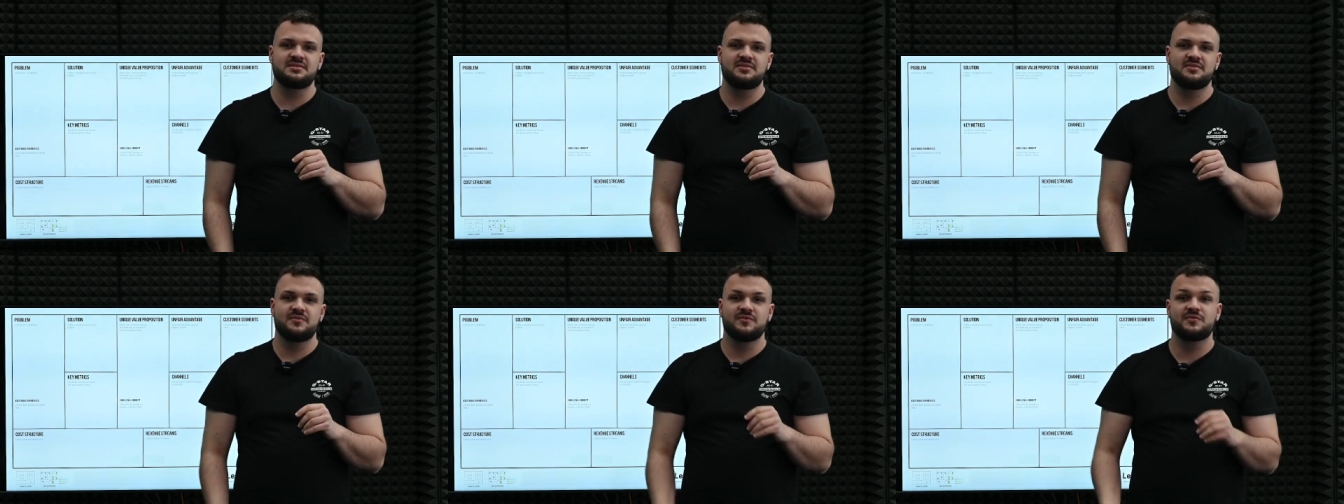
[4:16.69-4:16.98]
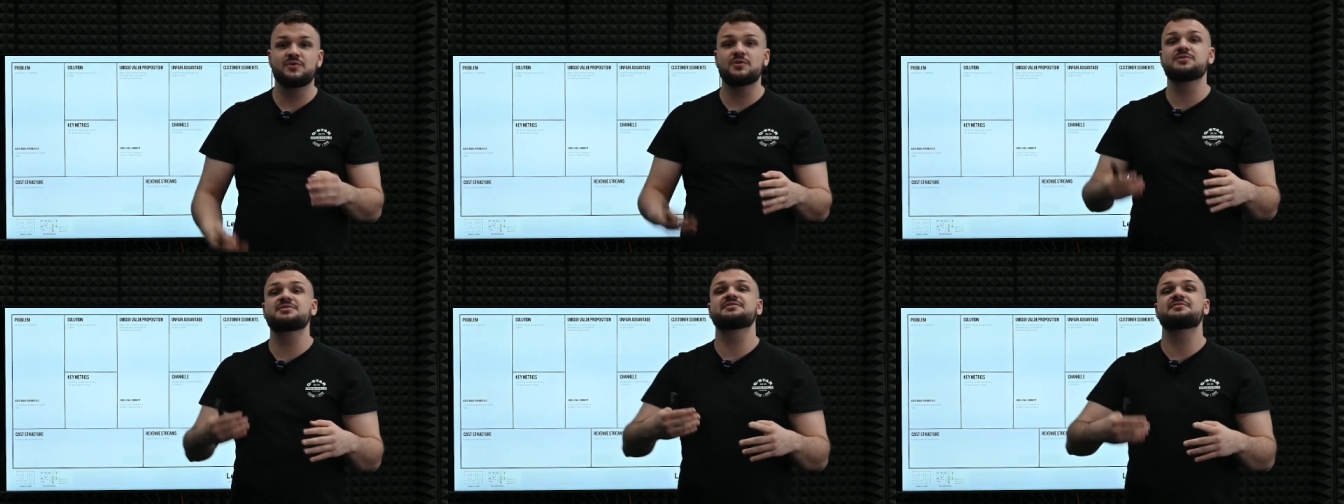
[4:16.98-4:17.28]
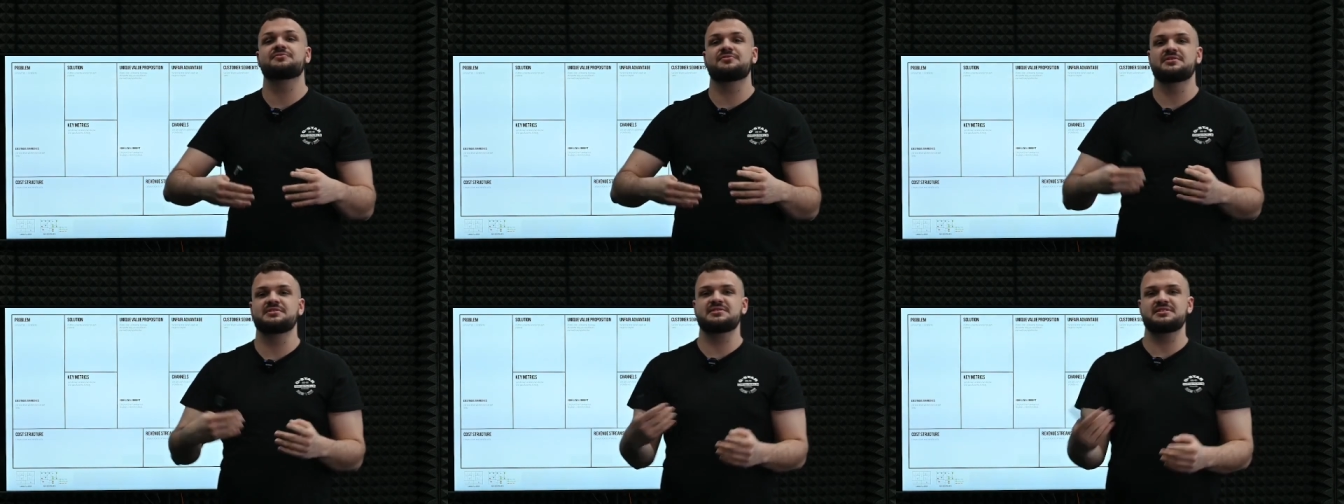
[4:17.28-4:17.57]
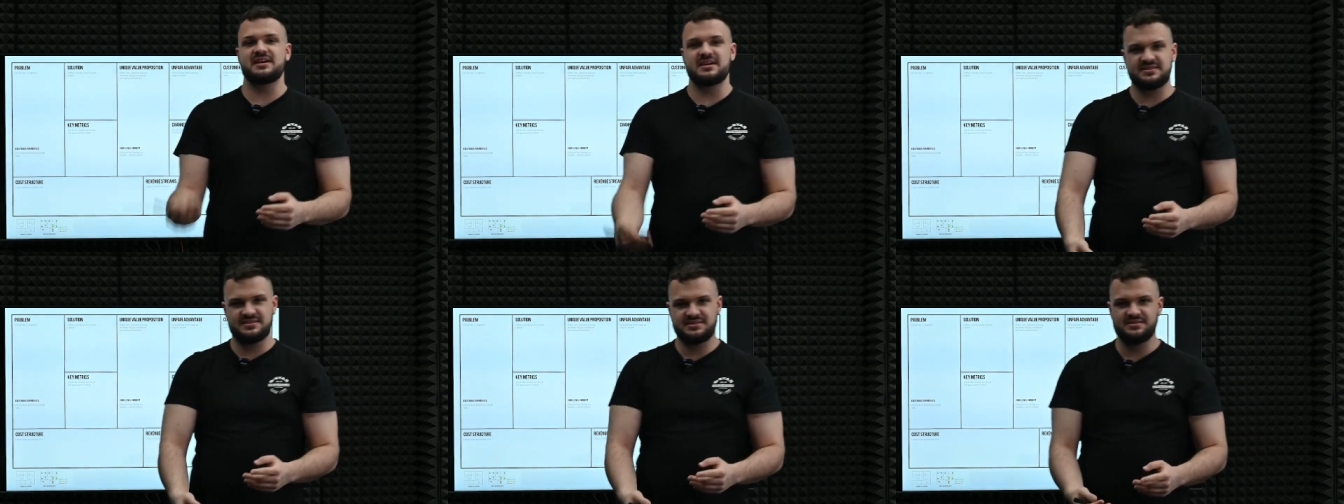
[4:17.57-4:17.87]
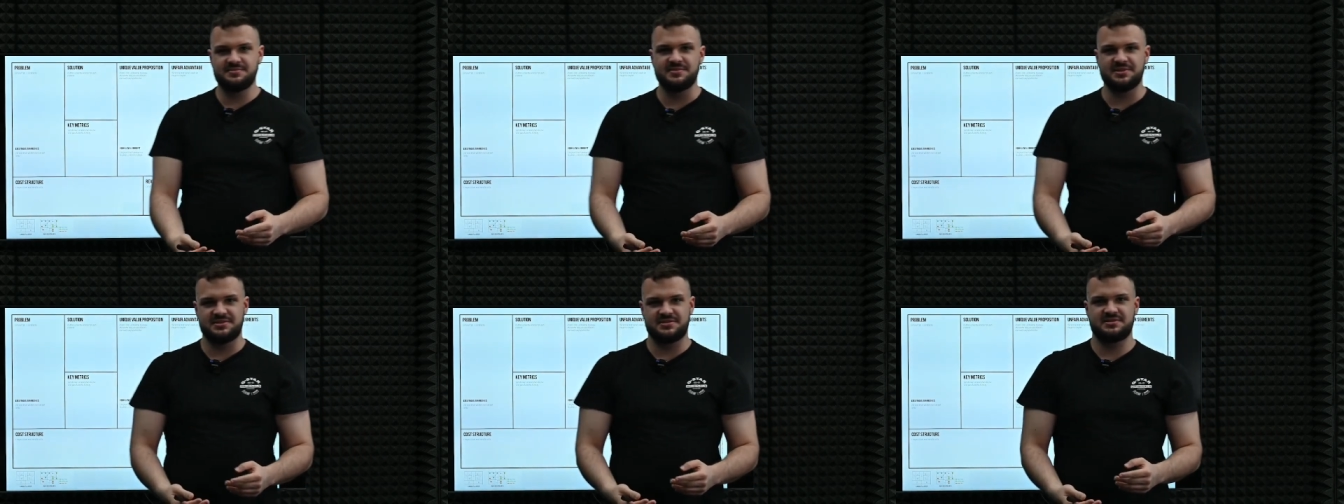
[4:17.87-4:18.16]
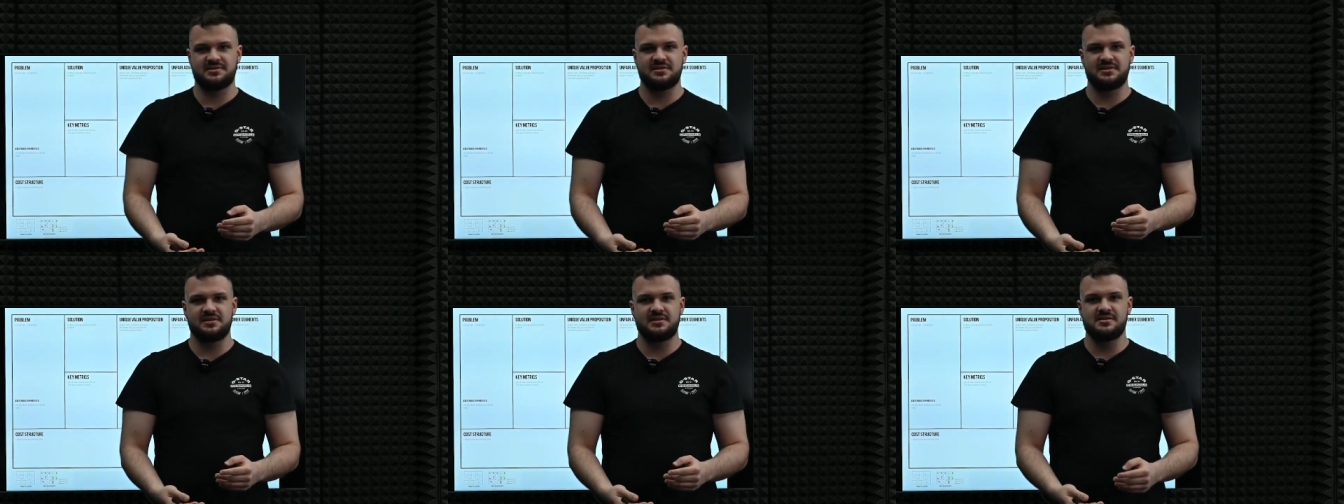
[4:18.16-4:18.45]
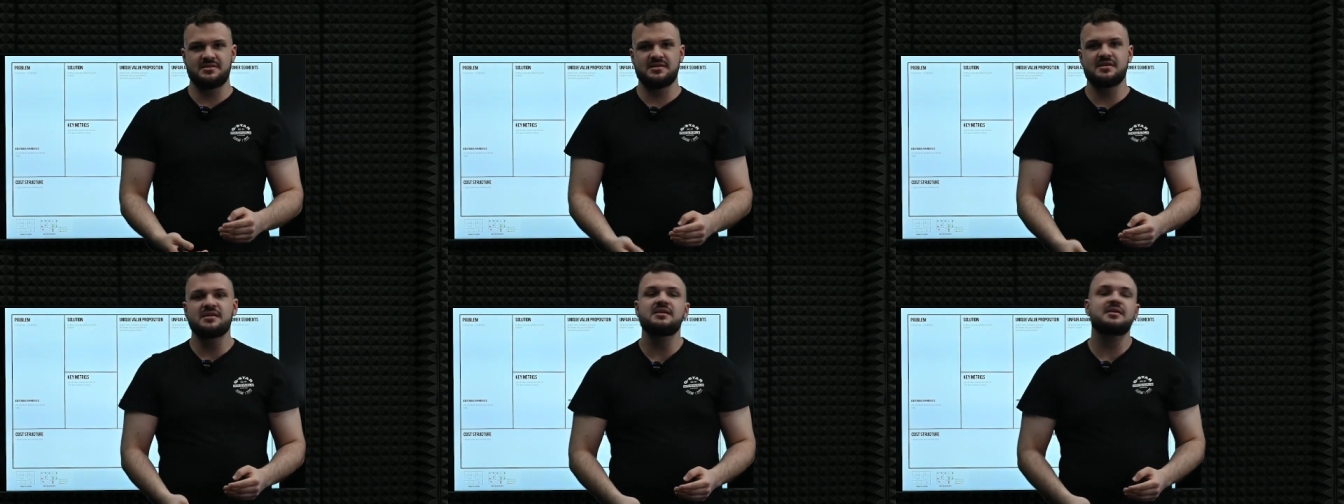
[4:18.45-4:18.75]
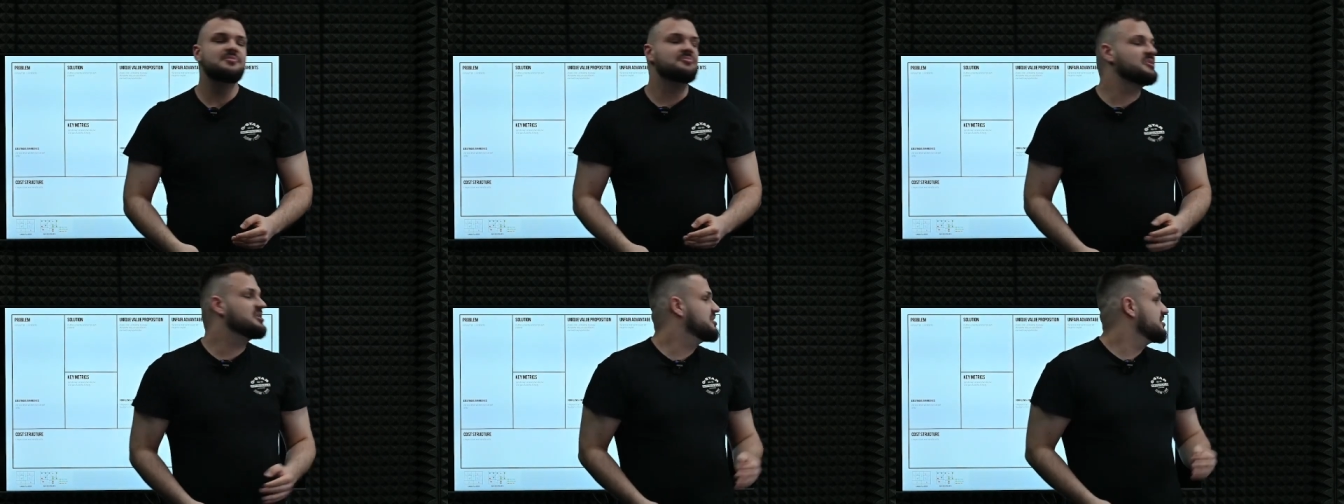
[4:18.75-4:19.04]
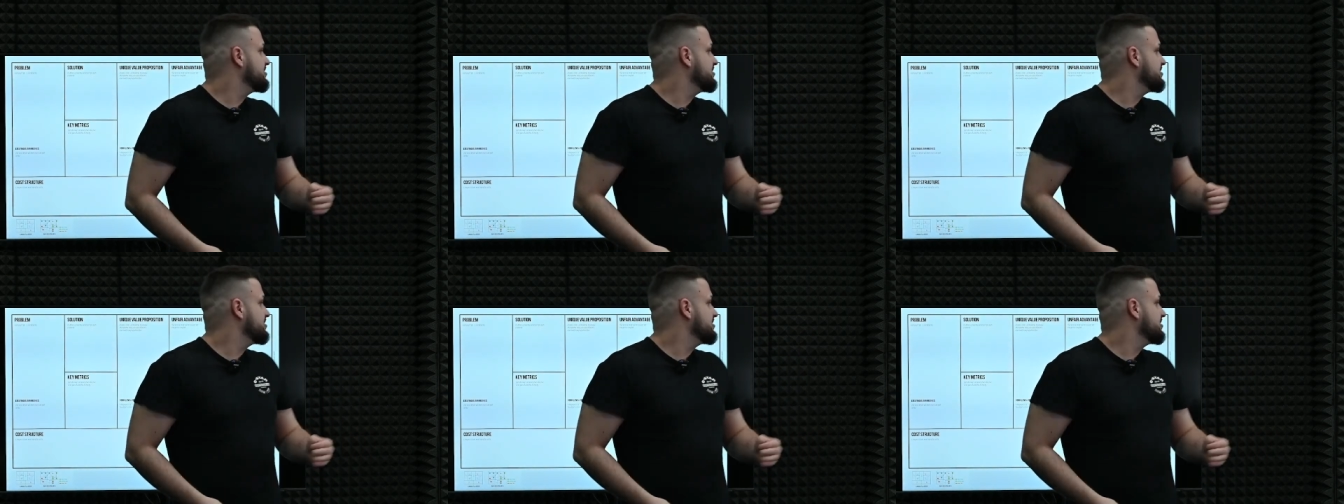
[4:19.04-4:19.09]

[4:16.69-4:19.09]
for different customers. Because,